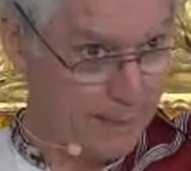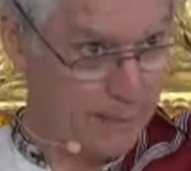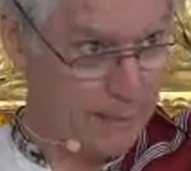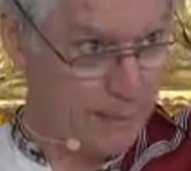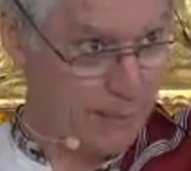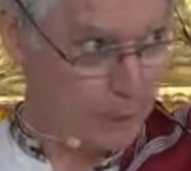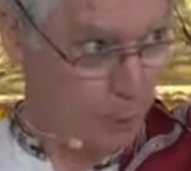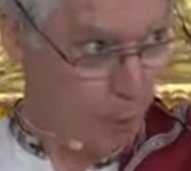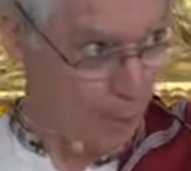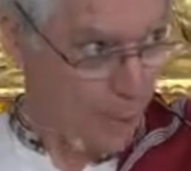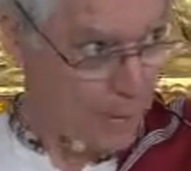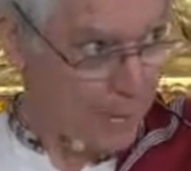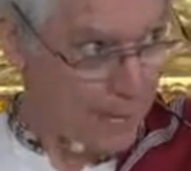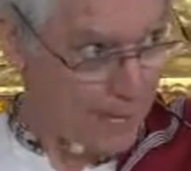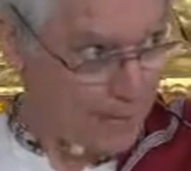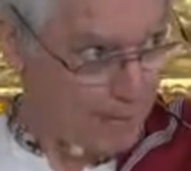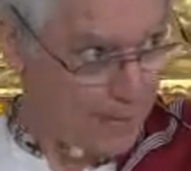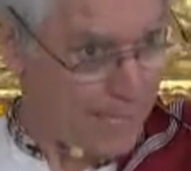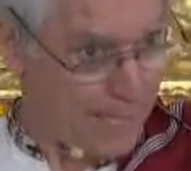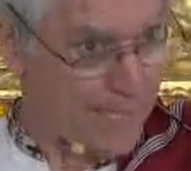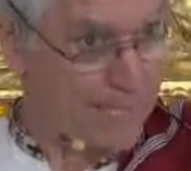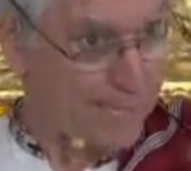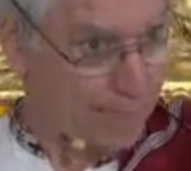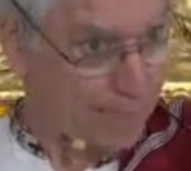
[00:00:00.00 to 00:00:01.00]
Because on
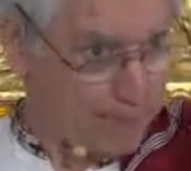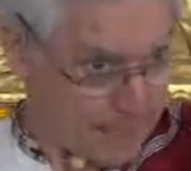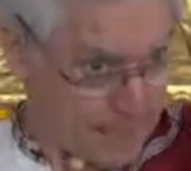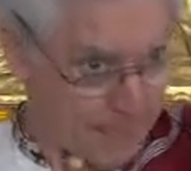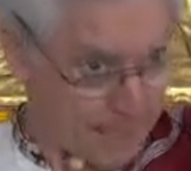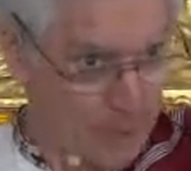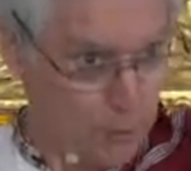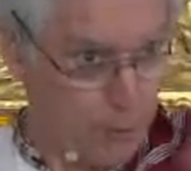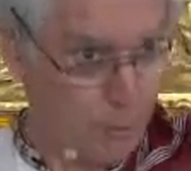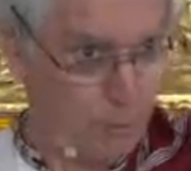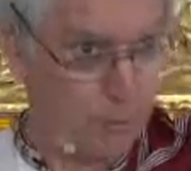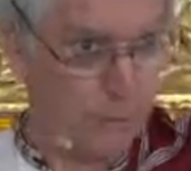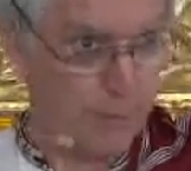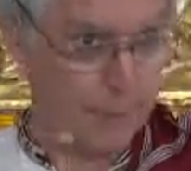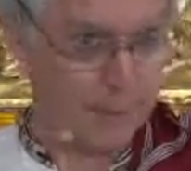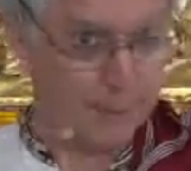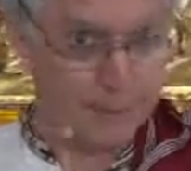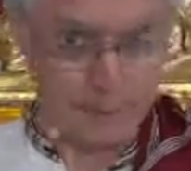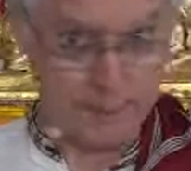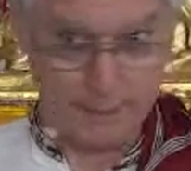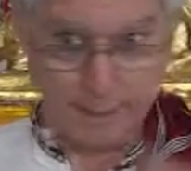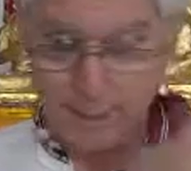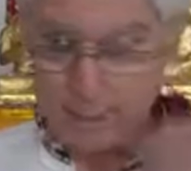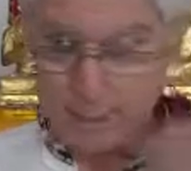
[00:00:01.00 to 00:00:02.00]
that basis, then you
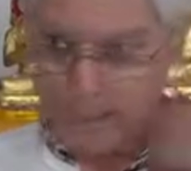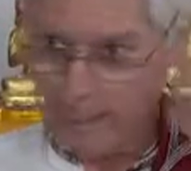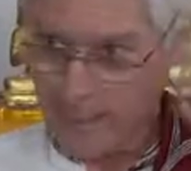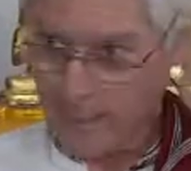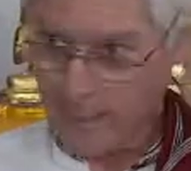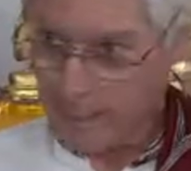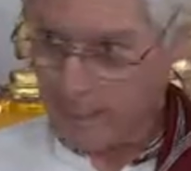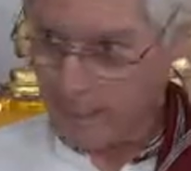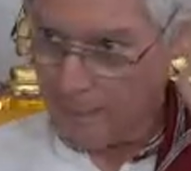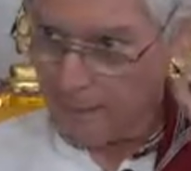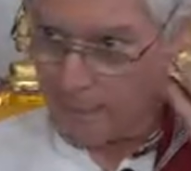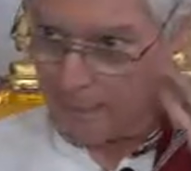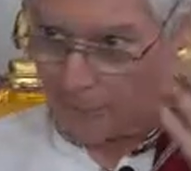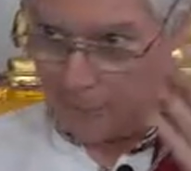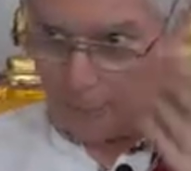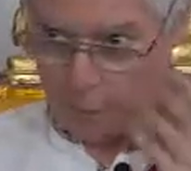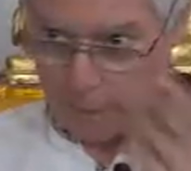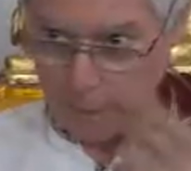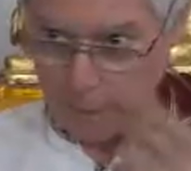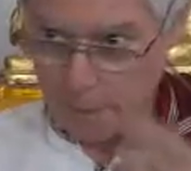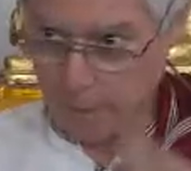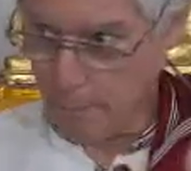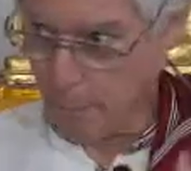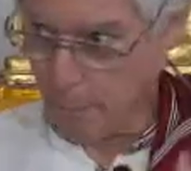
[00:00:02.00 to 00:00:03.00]
practice
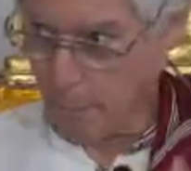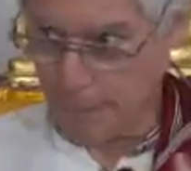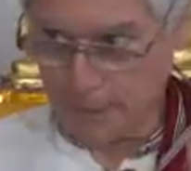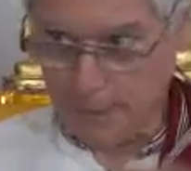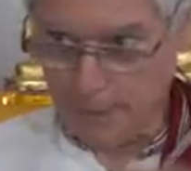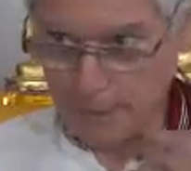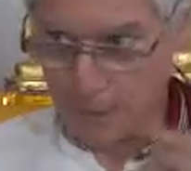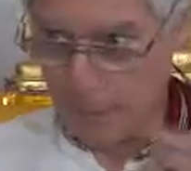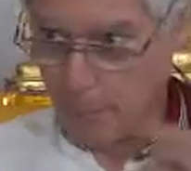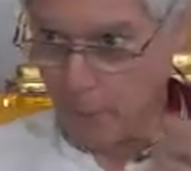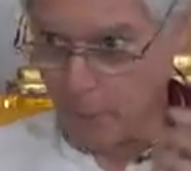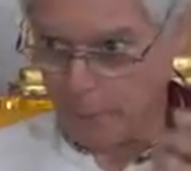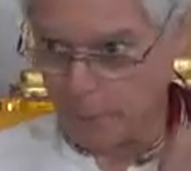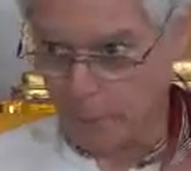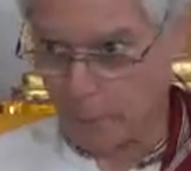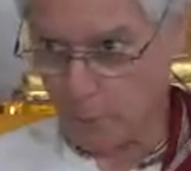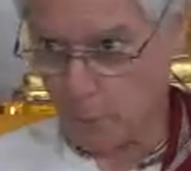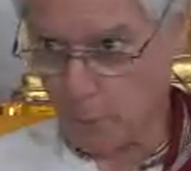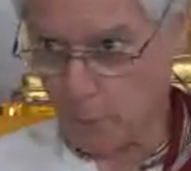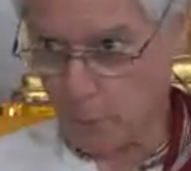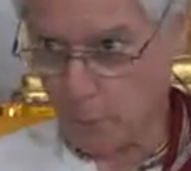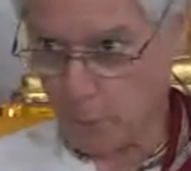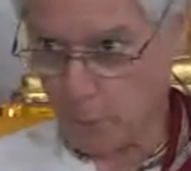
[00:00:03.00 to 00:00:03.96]
viewing the body as the body, and